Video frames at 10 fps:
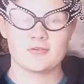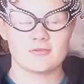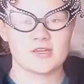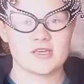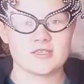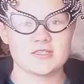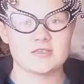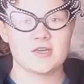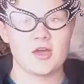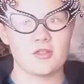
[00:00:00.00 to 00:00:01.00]

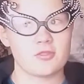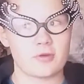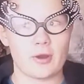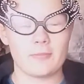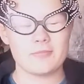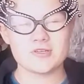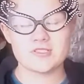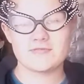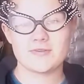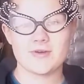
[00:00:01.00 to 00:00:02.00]
released throughout
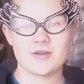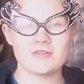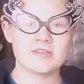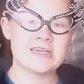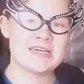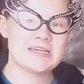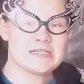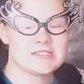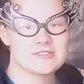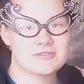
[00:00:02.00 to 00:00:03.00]
most of the world.
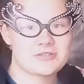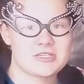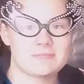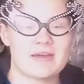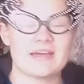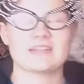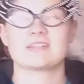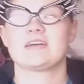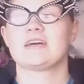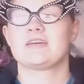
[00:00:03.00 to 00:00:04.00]
Sorry
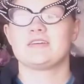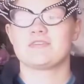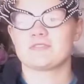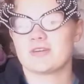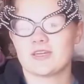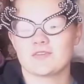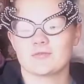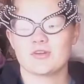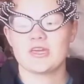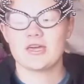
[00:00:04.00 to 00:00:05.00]
Japan, you have to wait another
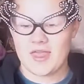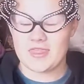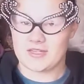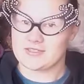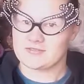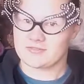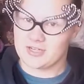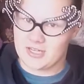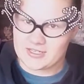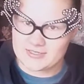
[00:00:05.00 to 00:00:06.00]
week. That's
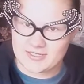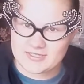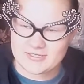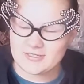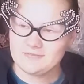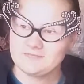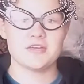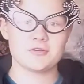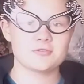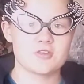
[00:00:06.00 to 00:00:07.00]
really exciting.
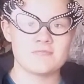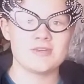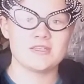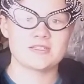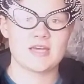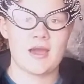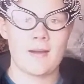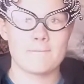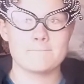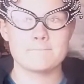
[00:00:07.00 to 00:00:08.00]
It also means
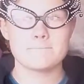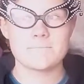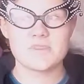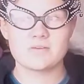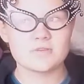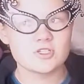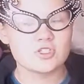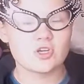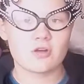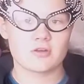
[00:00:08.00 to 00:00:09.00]
that
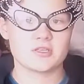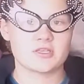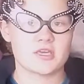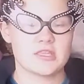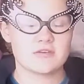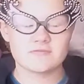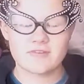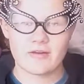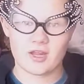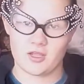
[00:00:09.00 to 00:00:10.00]
the
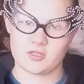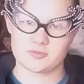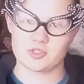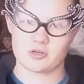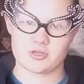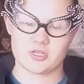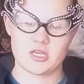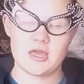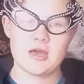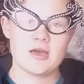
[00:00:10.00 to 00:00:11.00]
very large
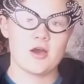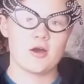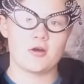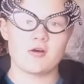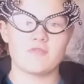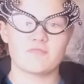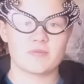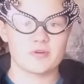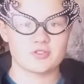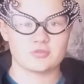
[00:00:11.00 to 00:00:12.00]
majority of
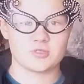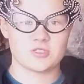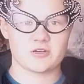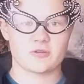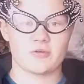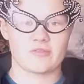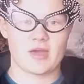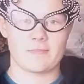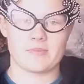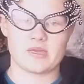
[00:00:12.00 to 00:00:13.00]
promotional material, whether
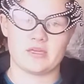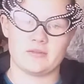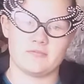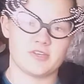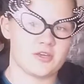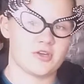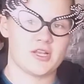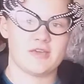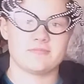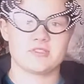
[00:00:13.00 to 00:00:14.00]
that be video
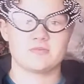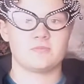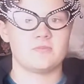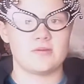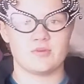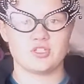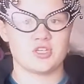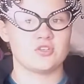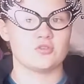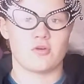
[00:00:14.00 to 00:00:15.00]
clips,
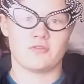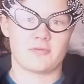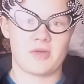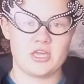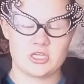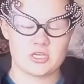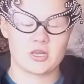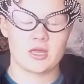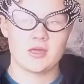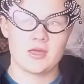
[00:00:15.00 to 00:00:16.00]
images or
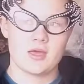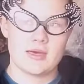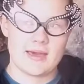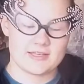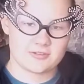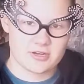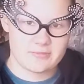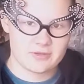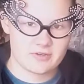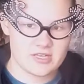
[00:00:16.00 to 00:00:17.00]
information, has already
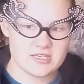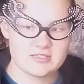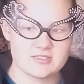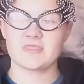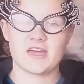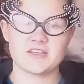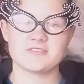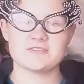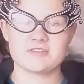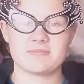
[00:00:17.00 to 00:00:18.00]
been released. That is
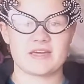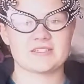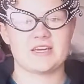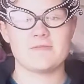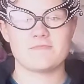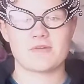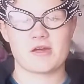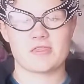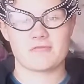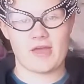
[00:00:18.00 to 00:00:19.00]
also backed up
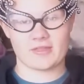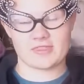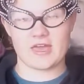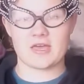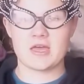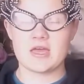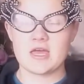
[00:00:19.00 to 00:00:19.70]
by the fact that